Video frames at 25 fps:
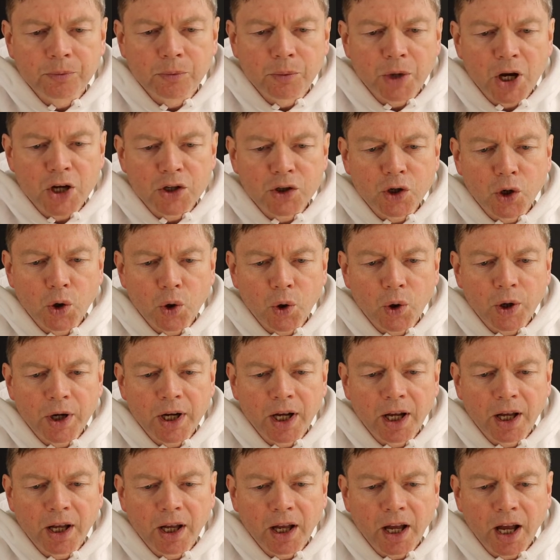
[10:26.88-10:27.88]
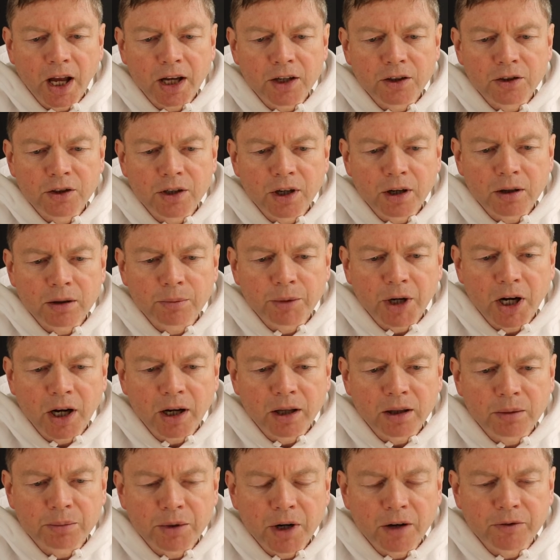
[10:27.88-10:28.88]
Pashur had
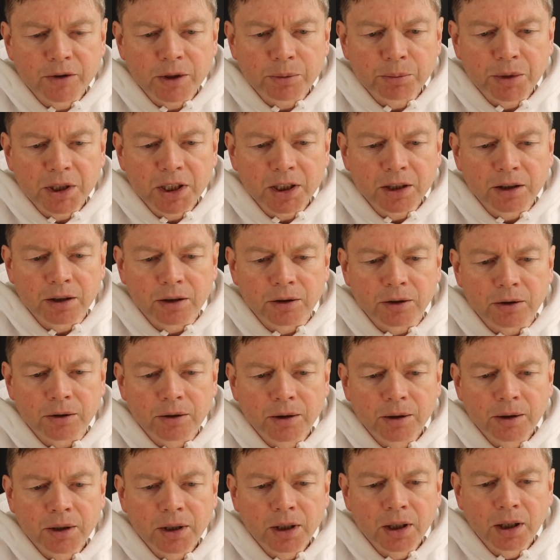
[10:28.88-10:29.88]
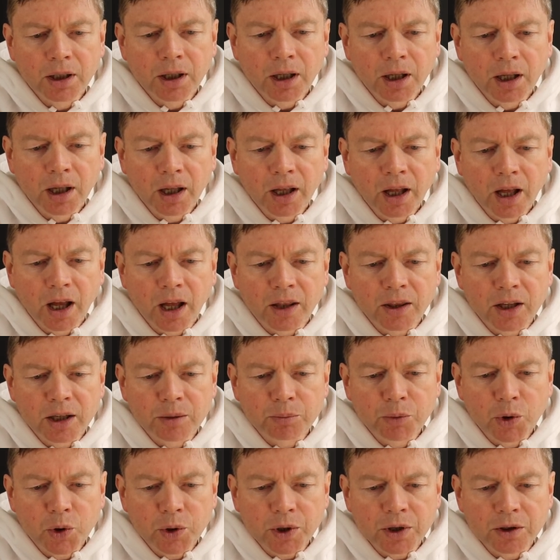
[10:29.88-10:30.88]
Jeremiah the prophet beaten and
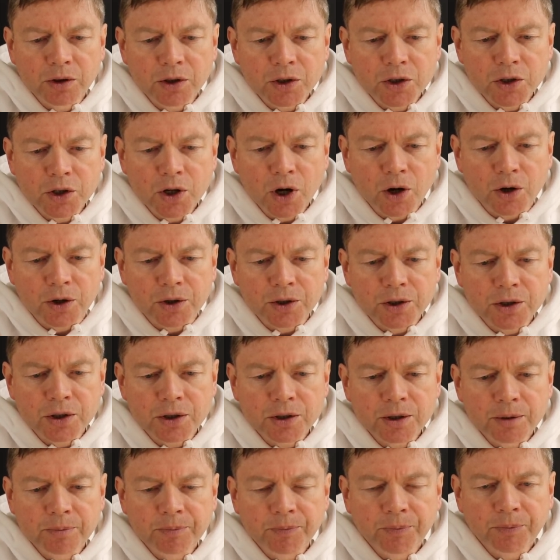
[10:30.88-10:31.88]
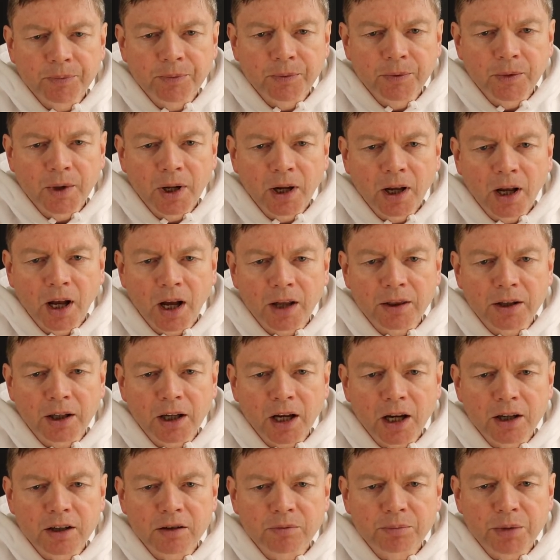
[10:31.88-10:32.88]
then put in the stocks at the
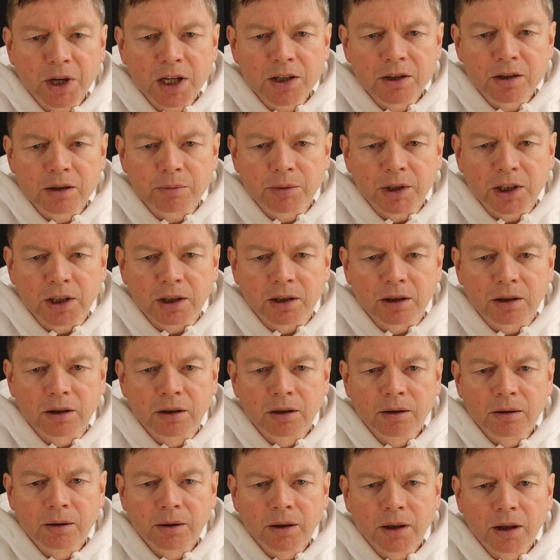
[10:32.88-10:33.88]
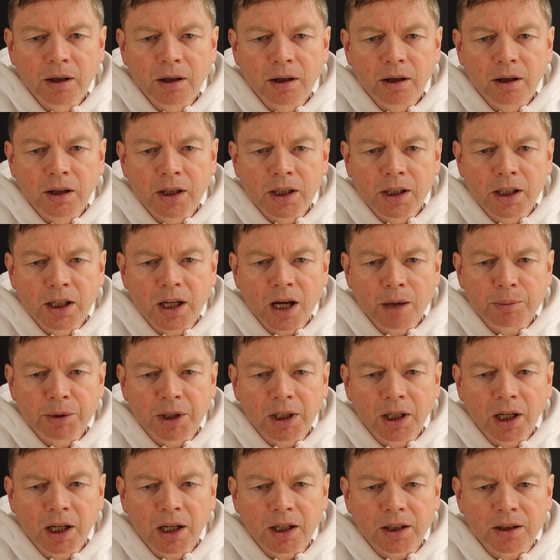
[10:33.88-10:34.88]
gate of Benjamin, the upper
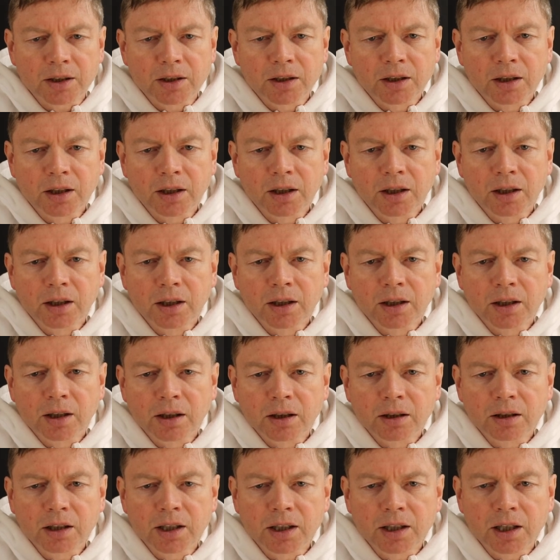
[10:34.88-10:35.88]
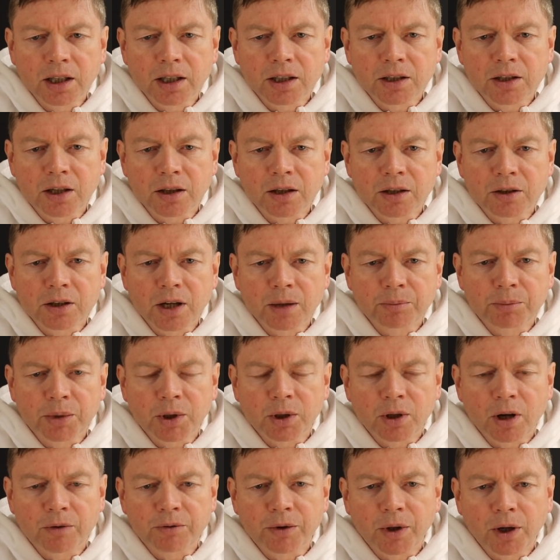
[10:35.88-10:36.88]
gate leading into the
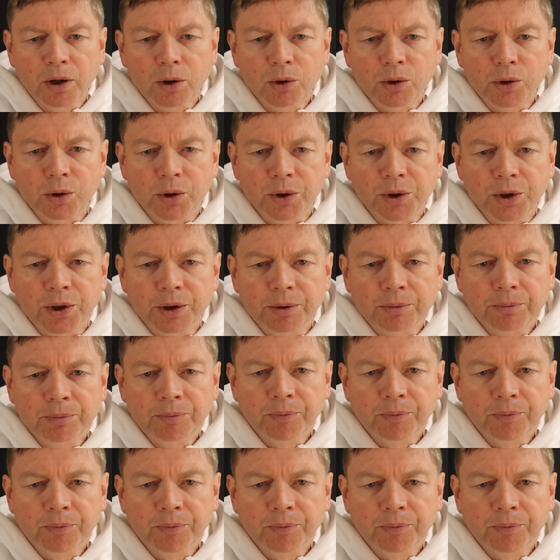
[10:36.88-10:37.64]
temple of the Lord.